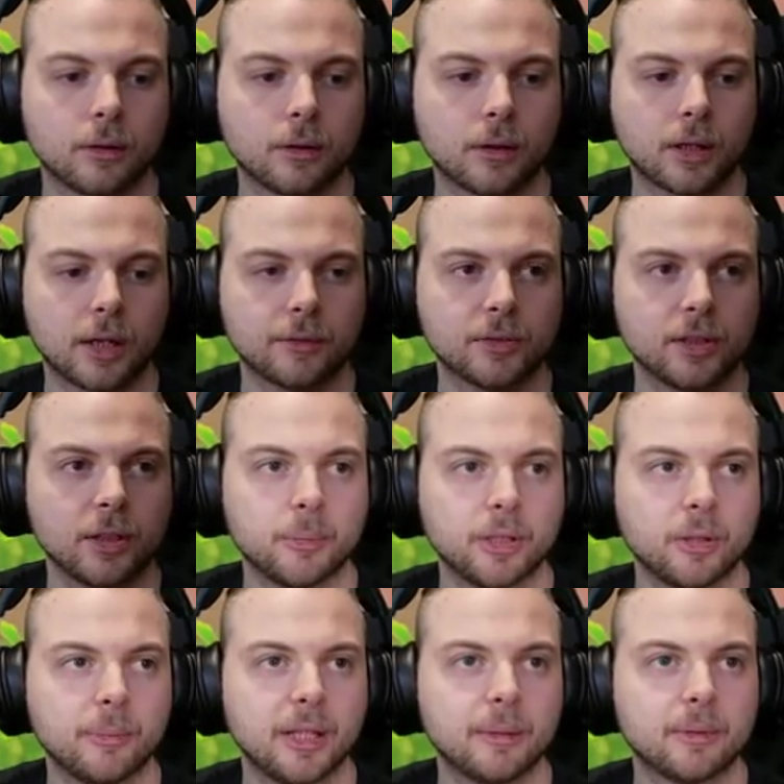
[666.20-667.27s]
Okay, I'll turn it up a
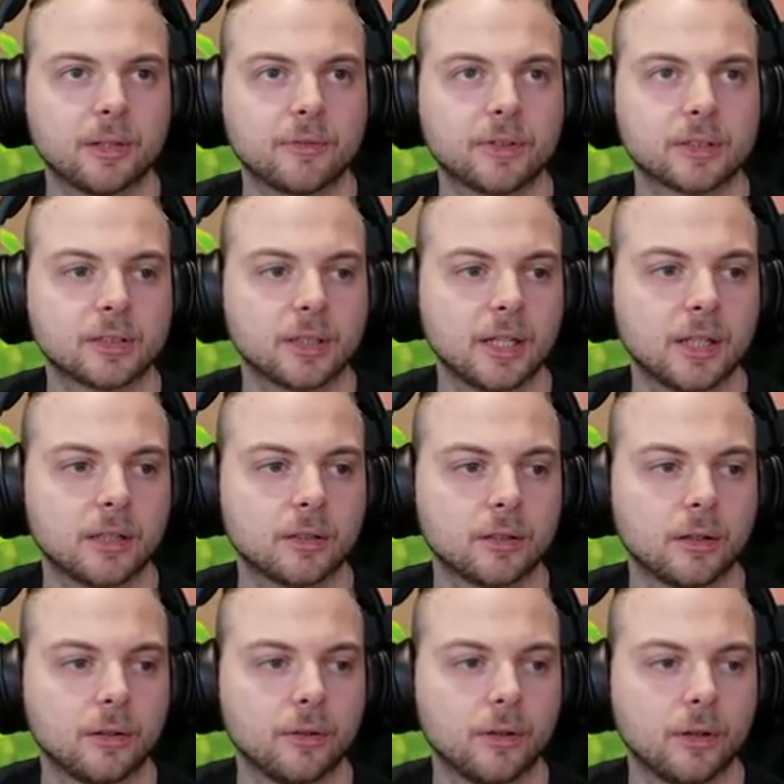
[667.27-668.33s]
little bit. Let me know if it's any good
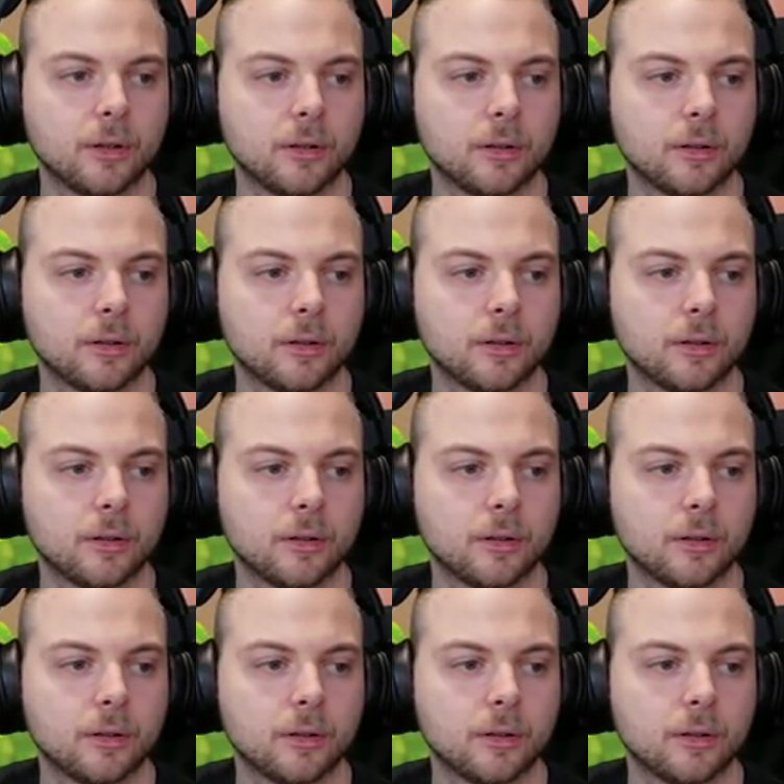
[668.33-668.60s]
or not.